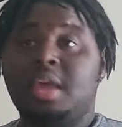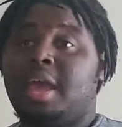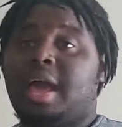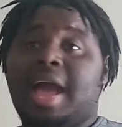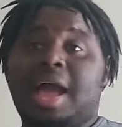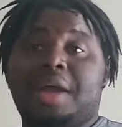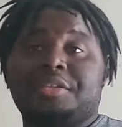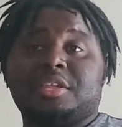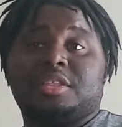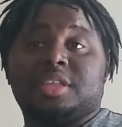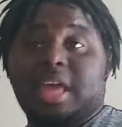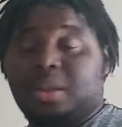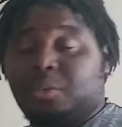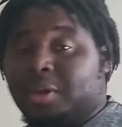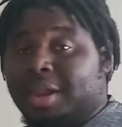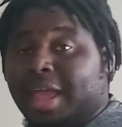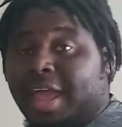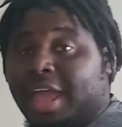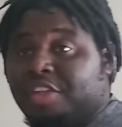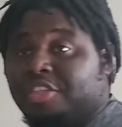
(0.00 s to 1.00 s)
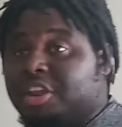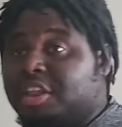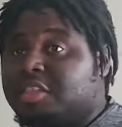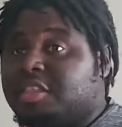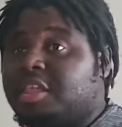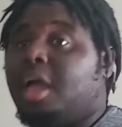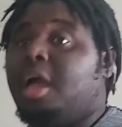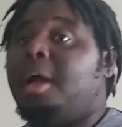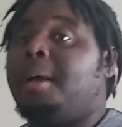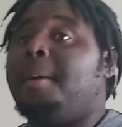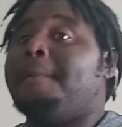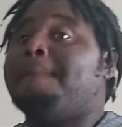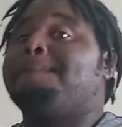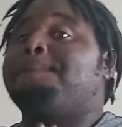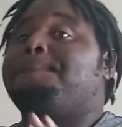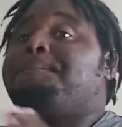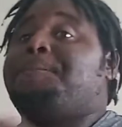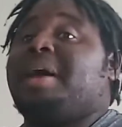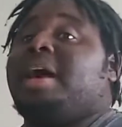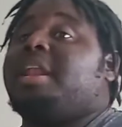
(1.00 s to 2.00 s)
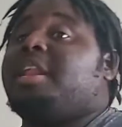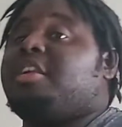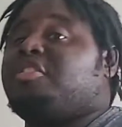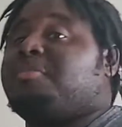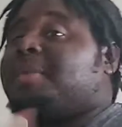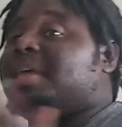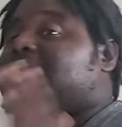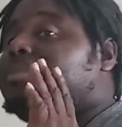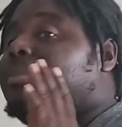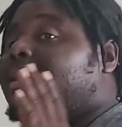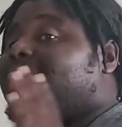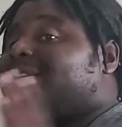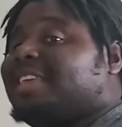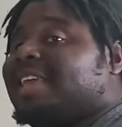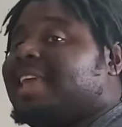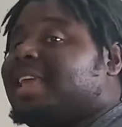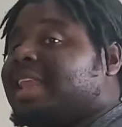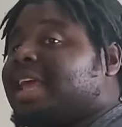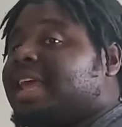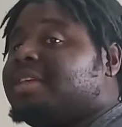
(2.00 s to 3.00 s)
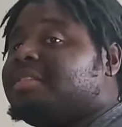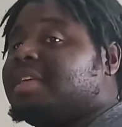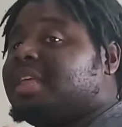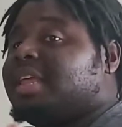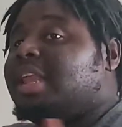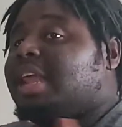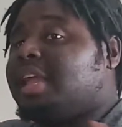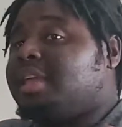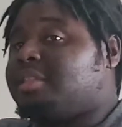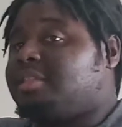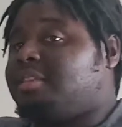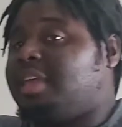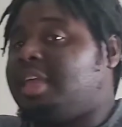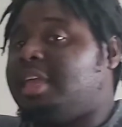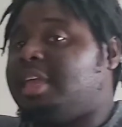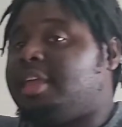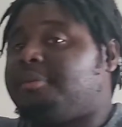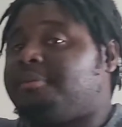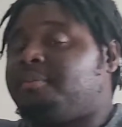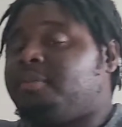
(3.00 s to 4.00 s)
I was excited when I actually saw Punishment Martinez at NXT.